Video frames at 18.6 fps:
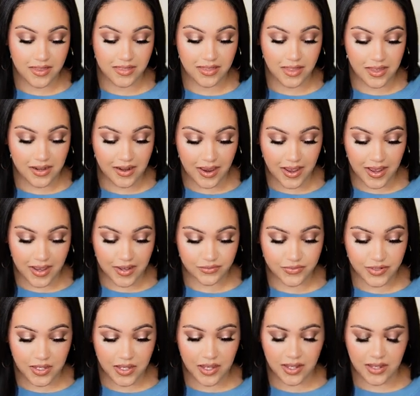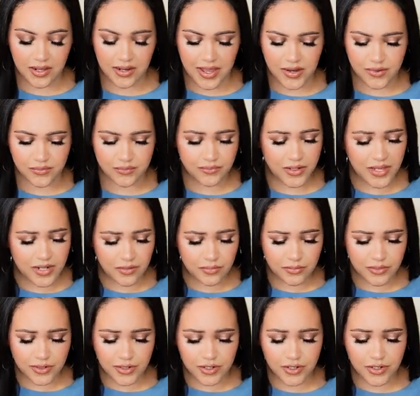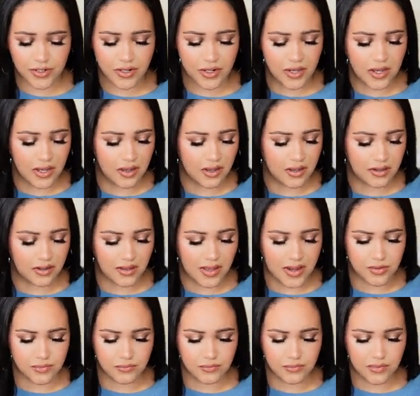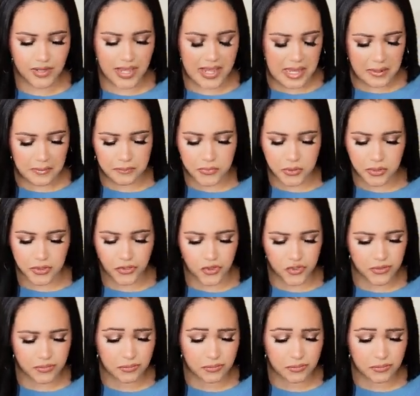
that have a lot of vetiver, a lot of amber, there's